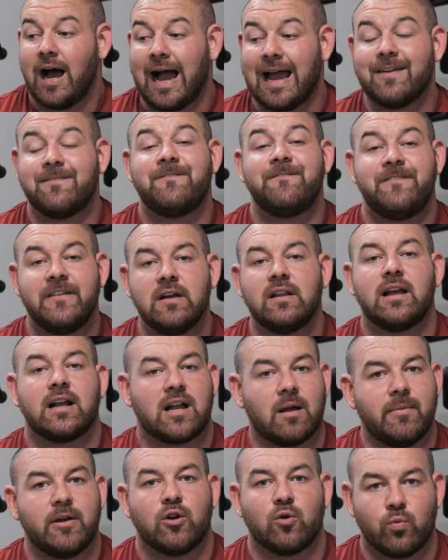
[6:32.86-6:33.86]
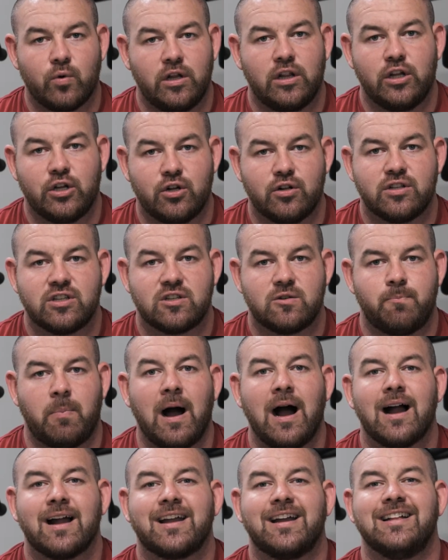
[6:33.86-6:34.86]
I feel like I'm in a really good
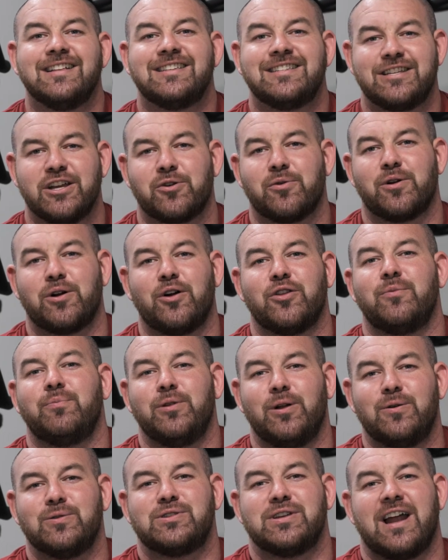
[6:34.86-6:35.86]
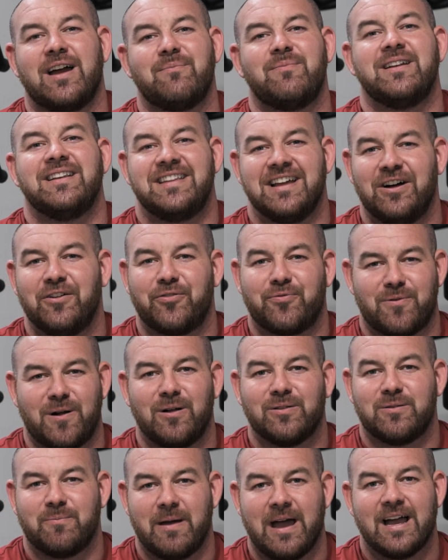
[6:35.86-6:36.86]
spot considering all the blows that I've been dealt
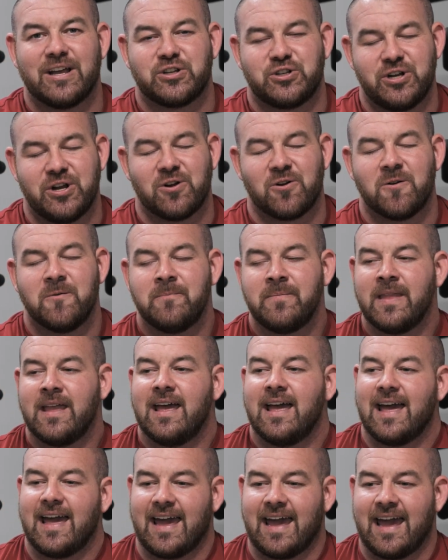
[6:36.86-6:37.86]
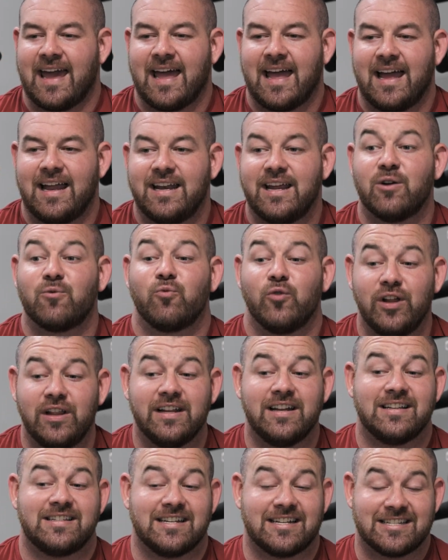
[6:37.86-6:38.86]
throughout the past year. And it
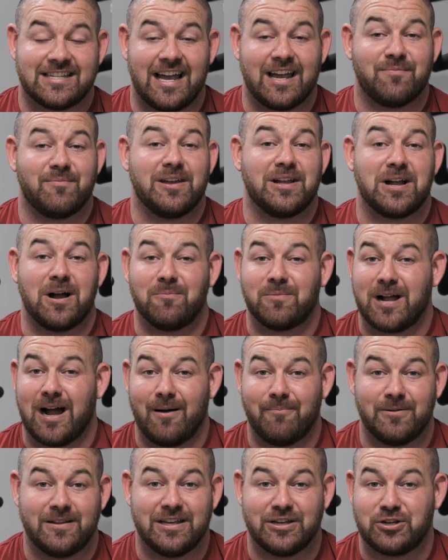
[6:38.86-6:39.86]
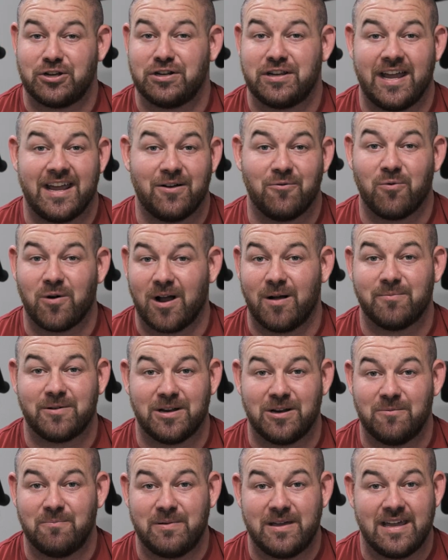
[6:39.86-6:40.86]
really does excite me come competition day where I'm
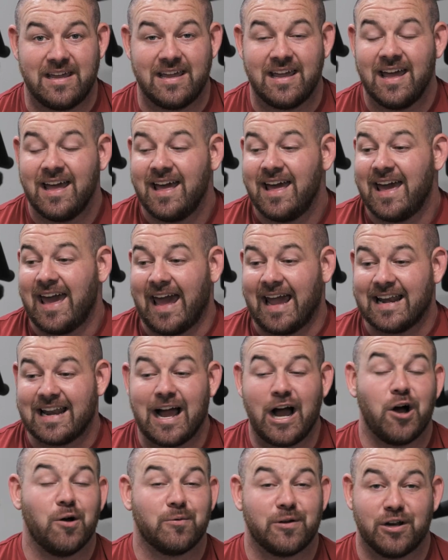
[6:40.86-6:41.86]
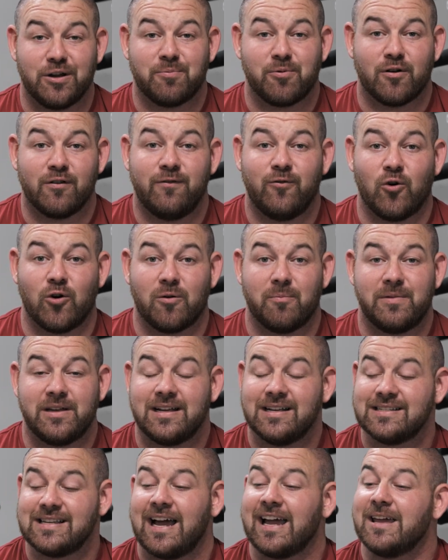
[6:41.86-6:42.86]
going to be and how I'm going to perform,
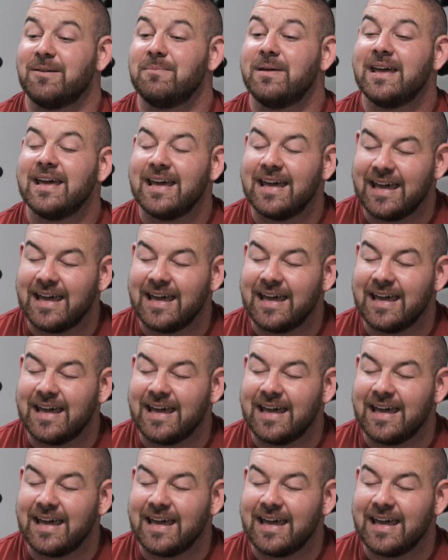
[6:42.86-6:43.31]
because I am